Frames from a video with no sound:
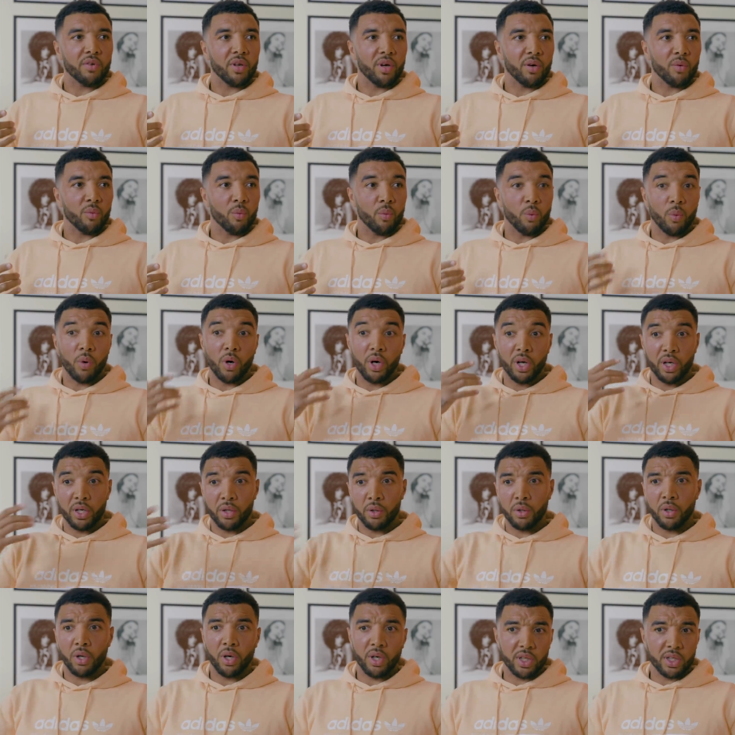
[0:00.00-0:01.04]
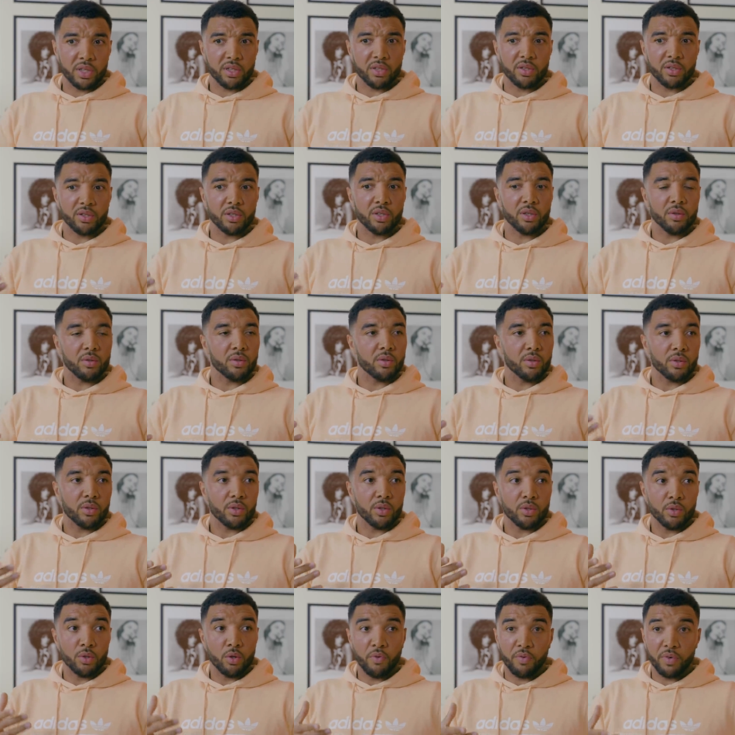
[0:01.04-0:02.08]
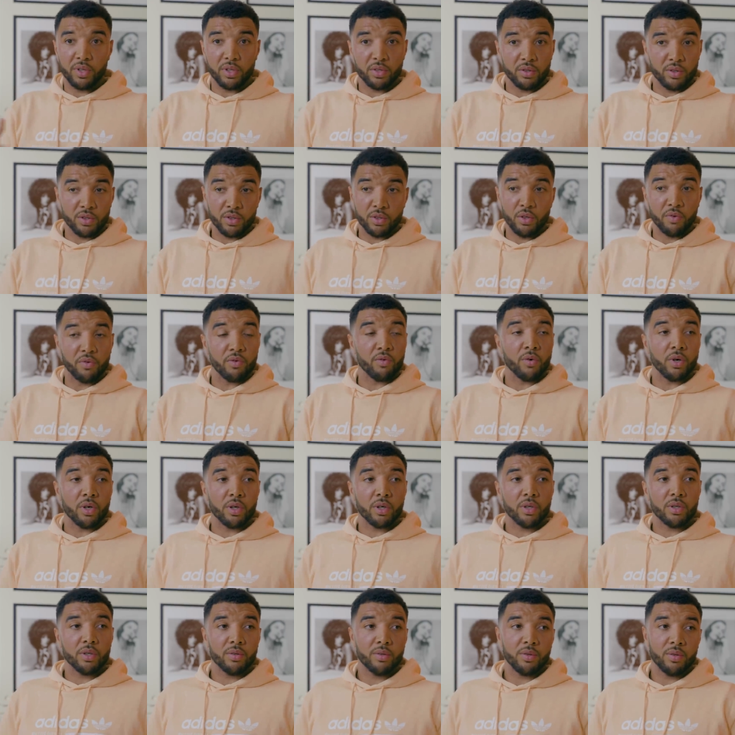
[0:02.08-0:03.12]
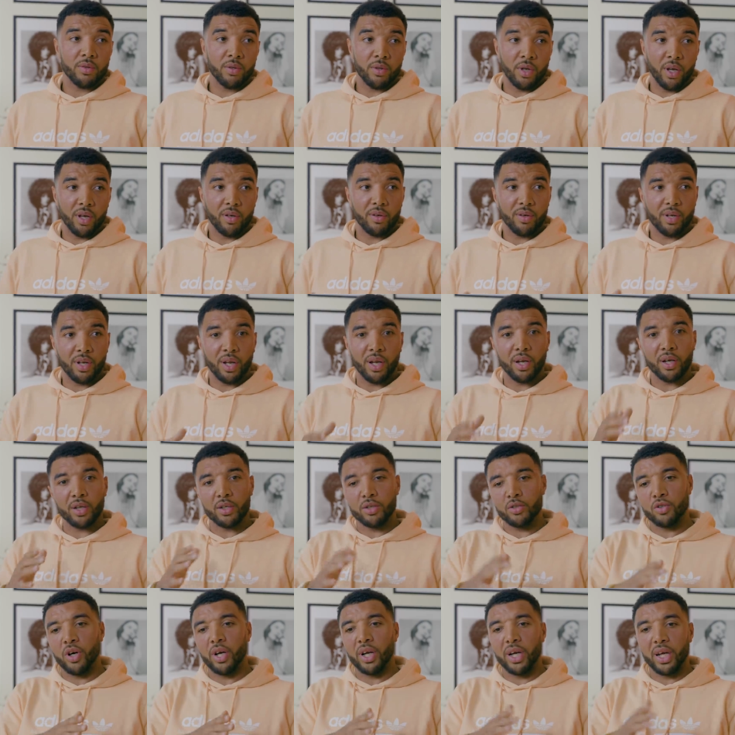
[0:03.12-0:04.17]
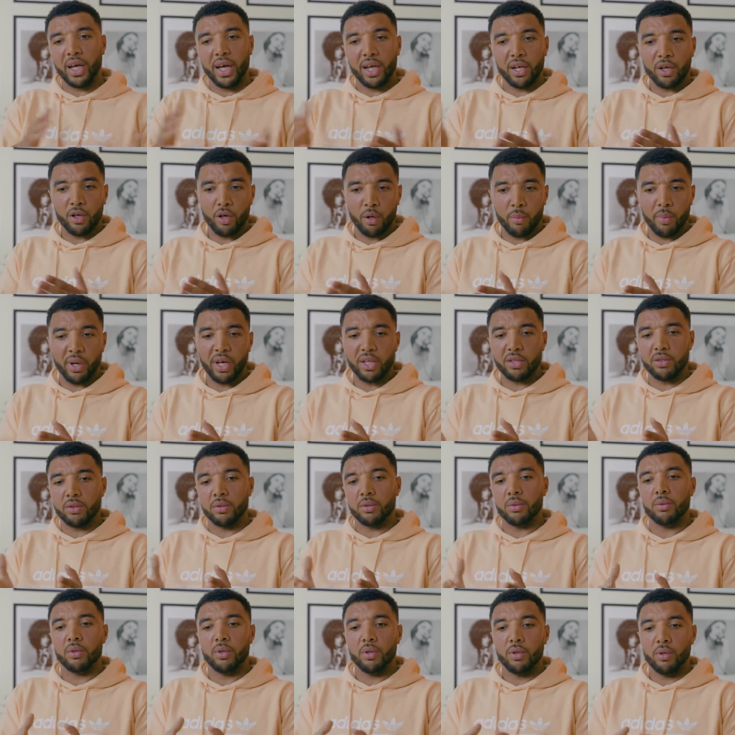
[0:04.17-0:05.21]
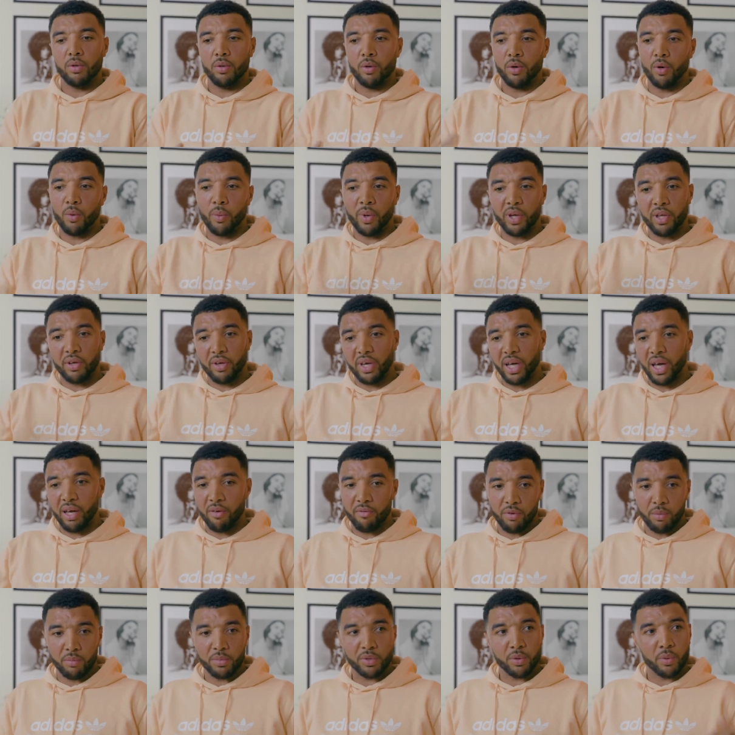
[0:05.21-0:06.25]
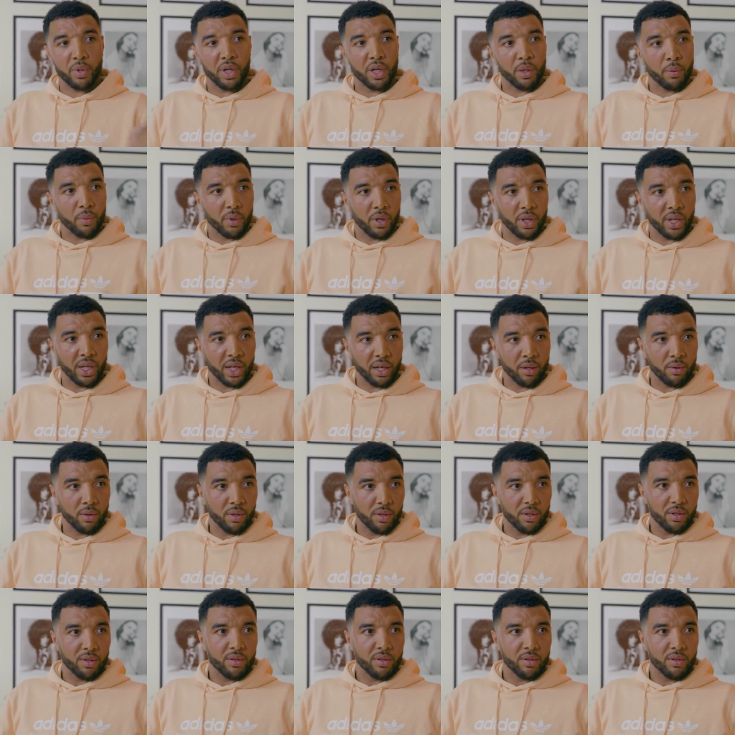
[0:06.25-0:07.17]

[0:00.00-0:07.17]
Like, why are you like this? There's nothing wrong. Like, and I try again, go back to look at where you came from to where you are now.